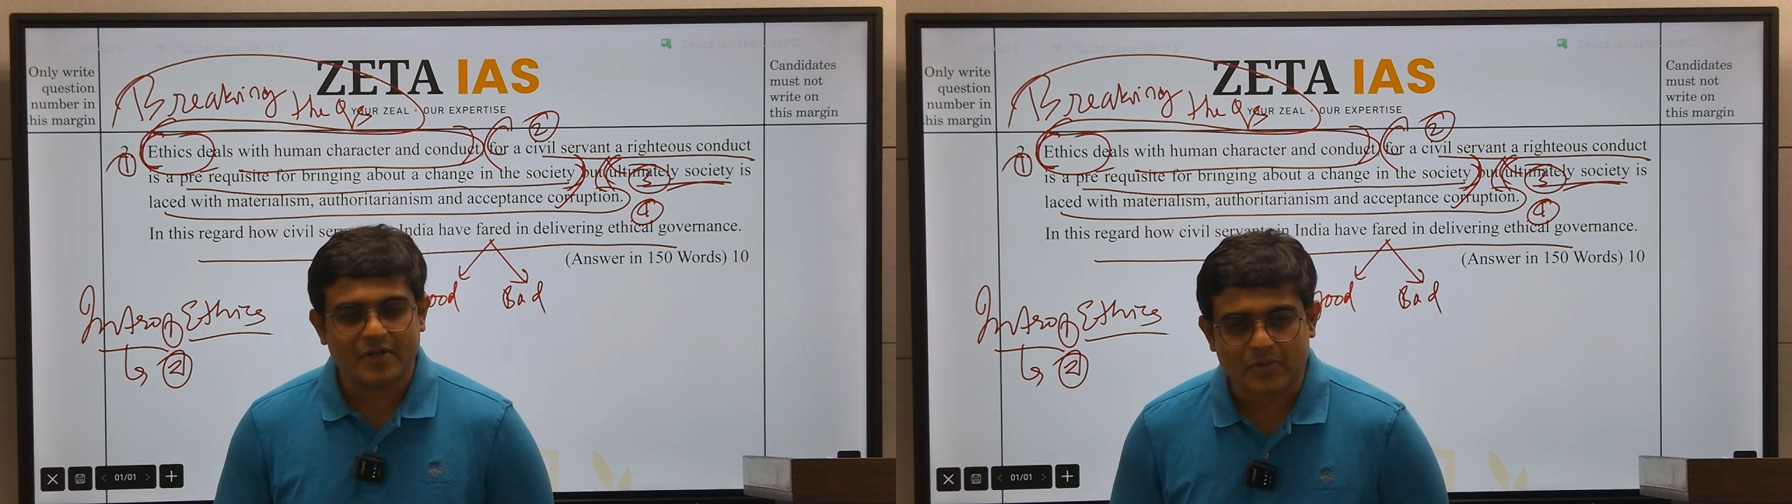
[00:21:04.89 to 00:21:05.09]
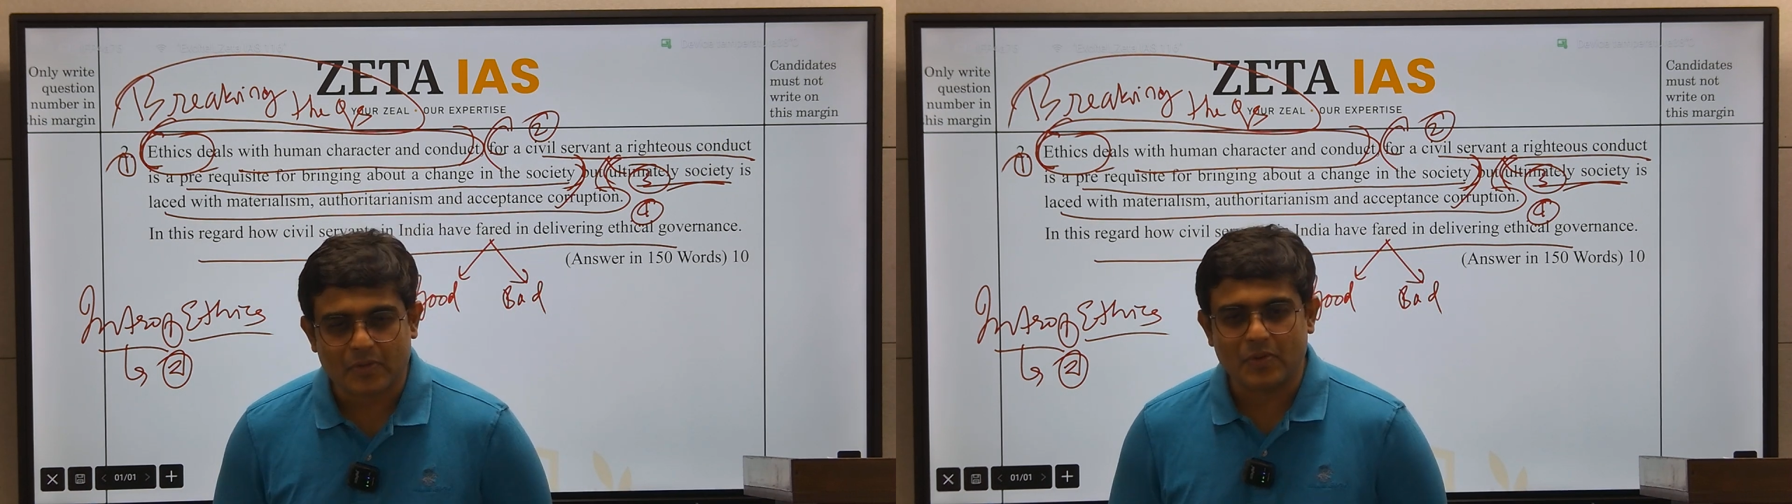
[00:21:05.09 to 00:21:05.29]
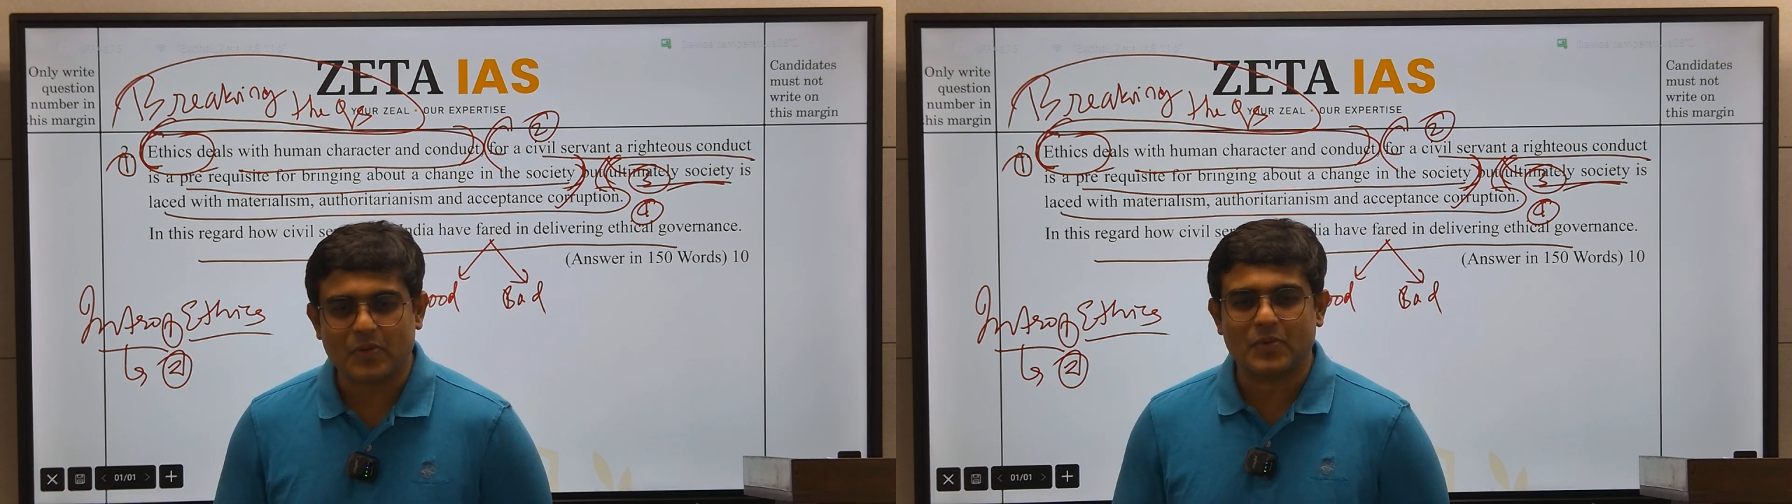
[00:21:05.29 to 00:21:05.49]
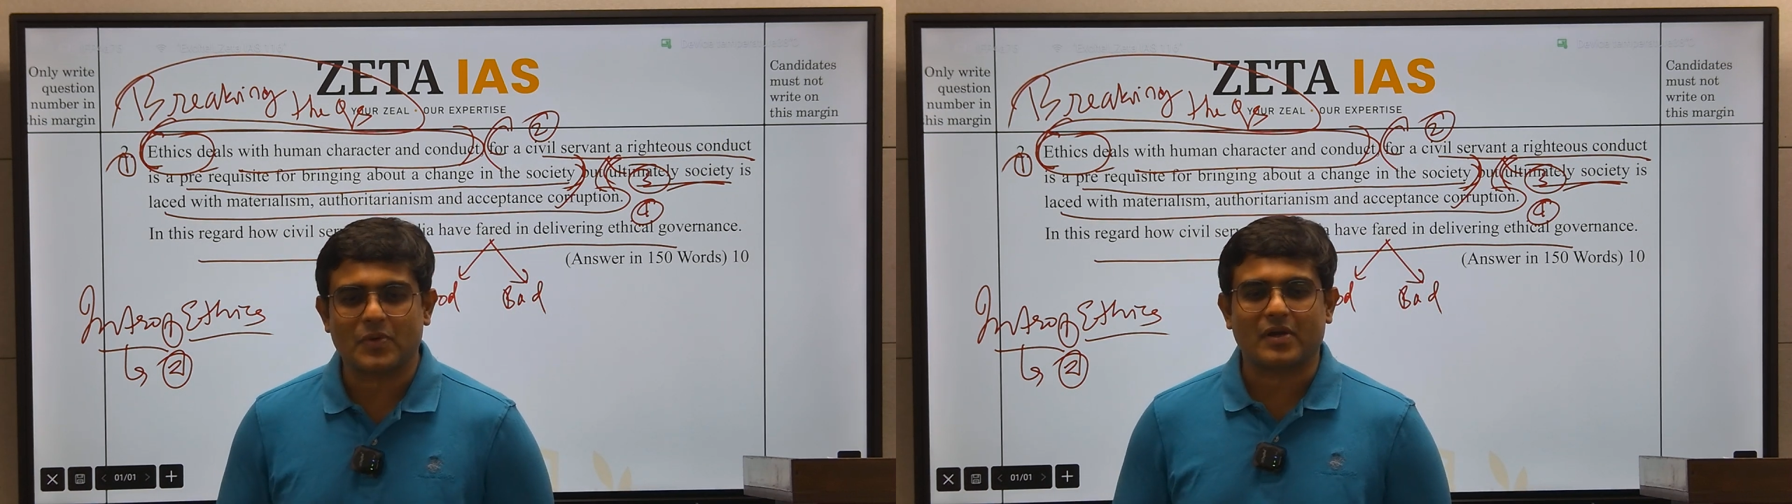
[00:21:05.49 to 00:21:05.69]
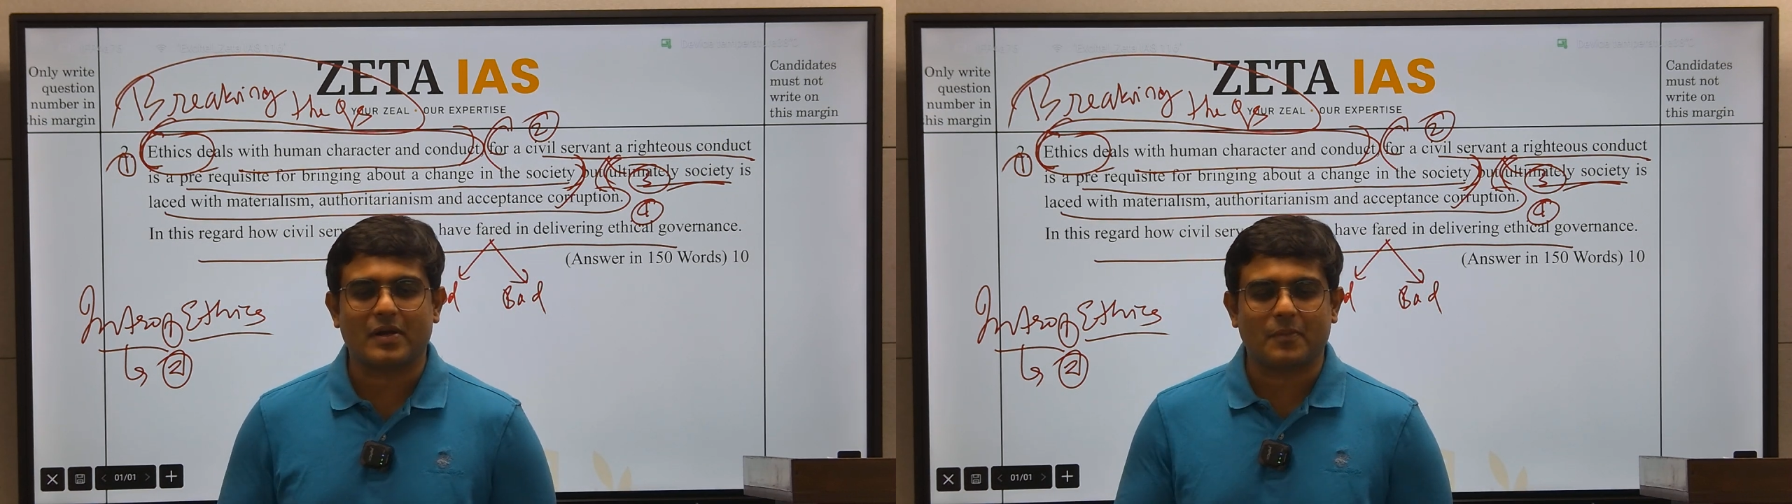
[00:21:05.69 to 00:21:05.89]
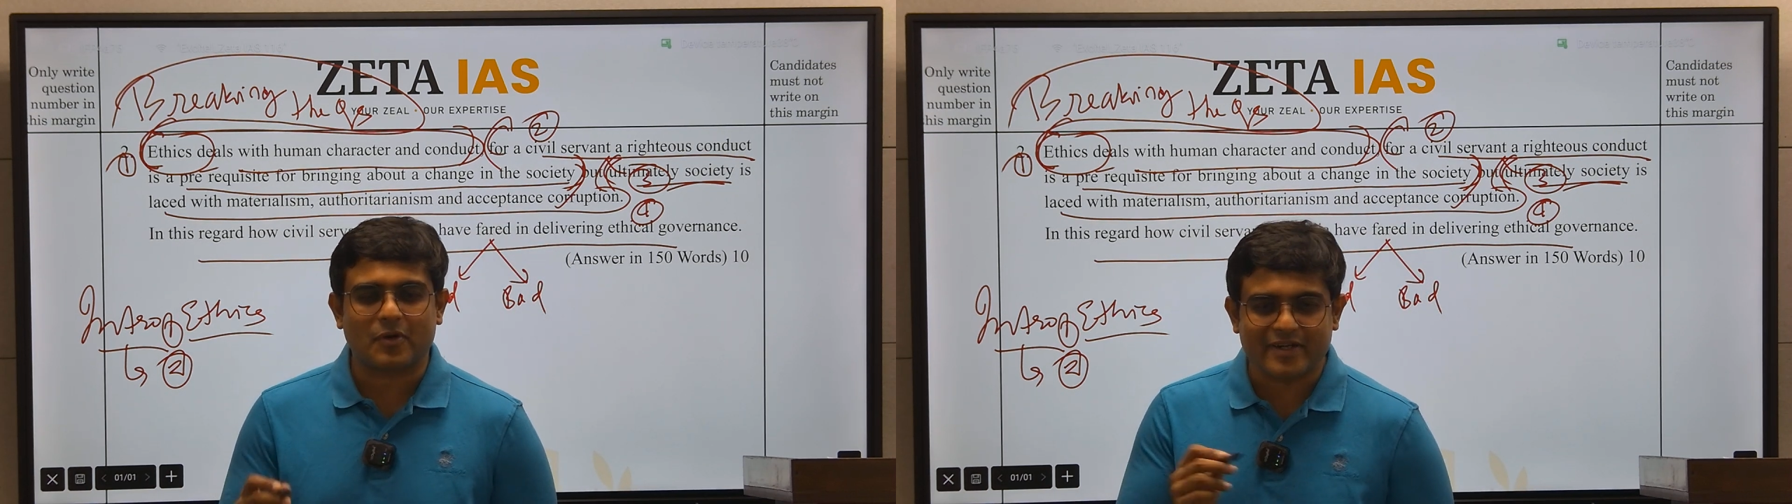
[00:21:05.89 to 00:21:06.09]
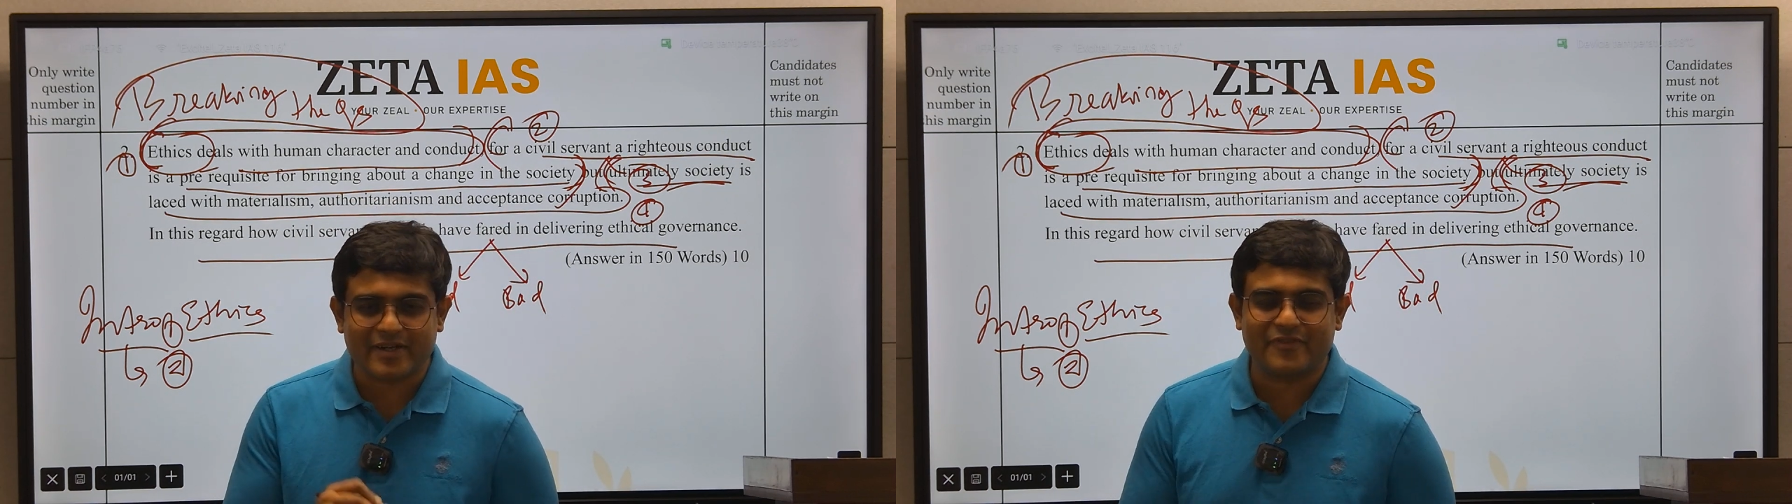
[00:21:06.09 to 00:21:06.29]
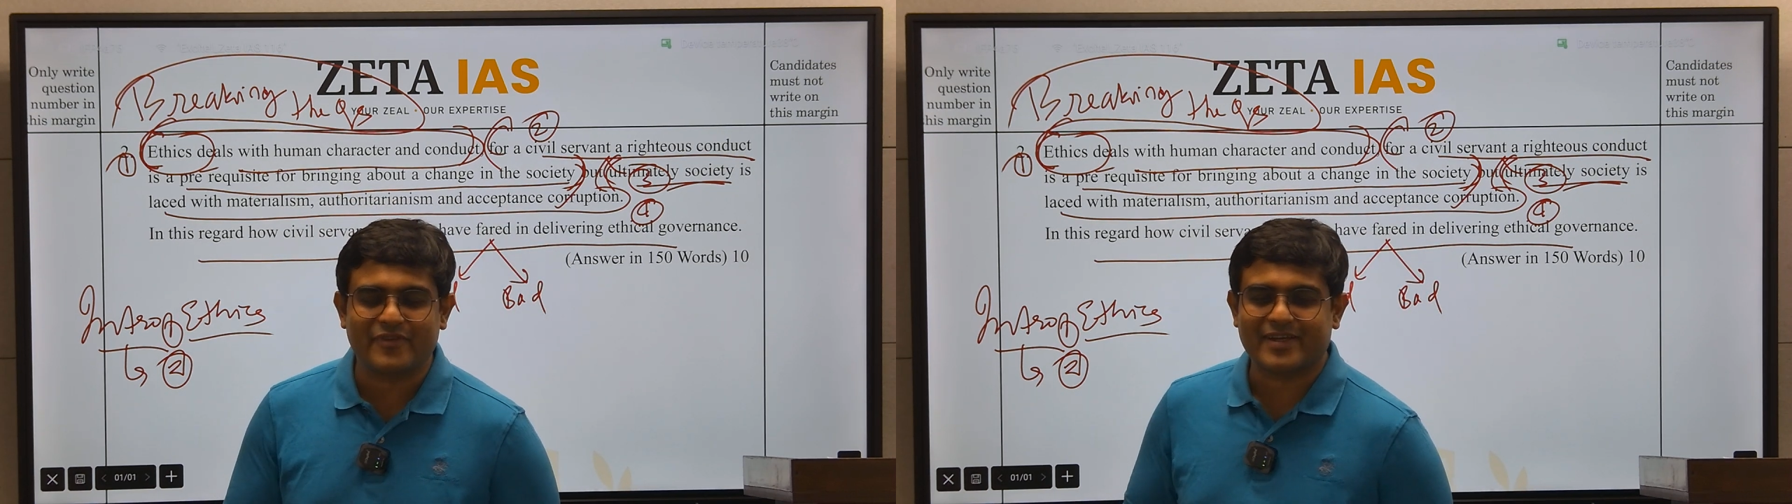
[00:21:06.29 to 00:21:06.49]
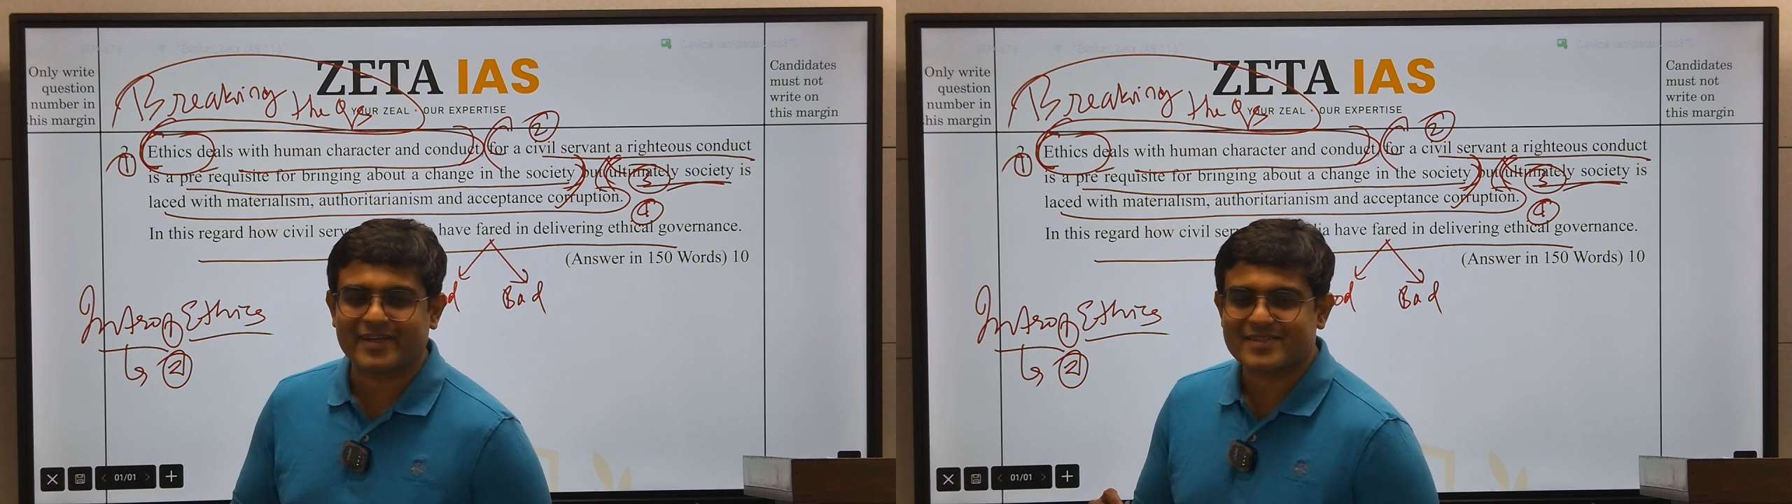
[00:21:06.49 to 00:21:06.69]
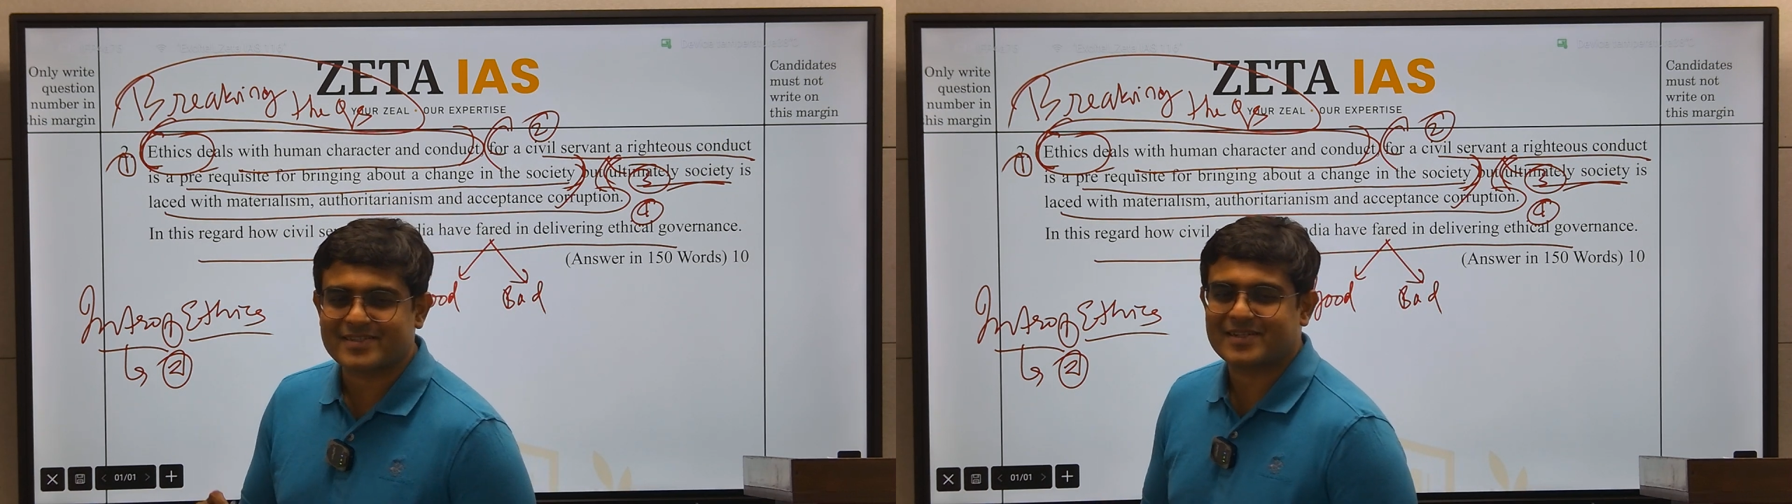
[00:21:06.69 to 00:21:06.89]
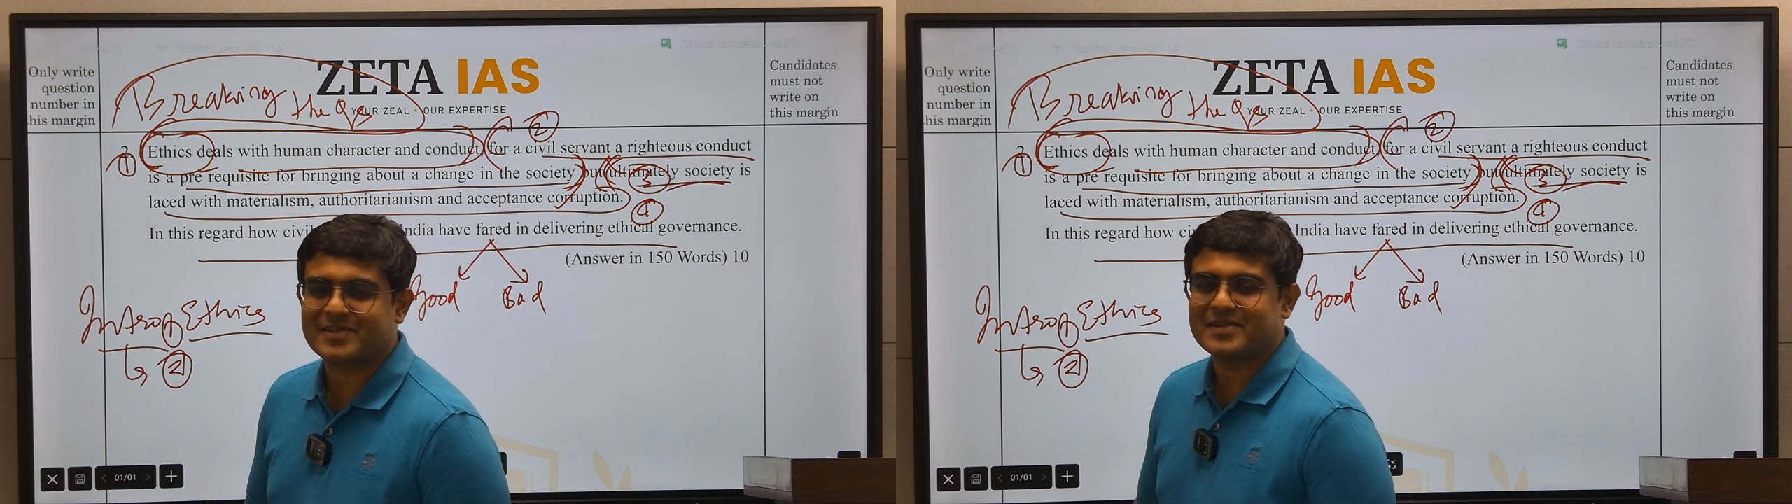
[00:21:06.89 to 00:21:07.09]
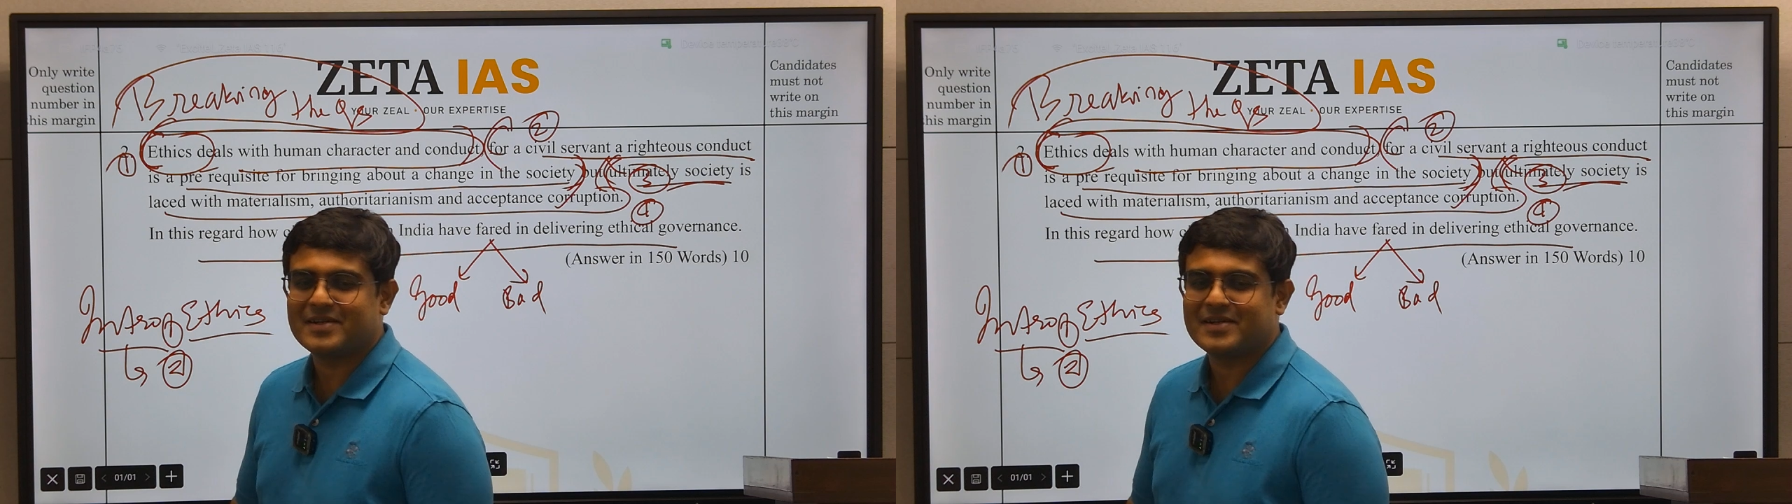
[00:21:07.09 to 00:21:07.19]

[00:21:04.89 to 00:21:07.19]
No, commodification,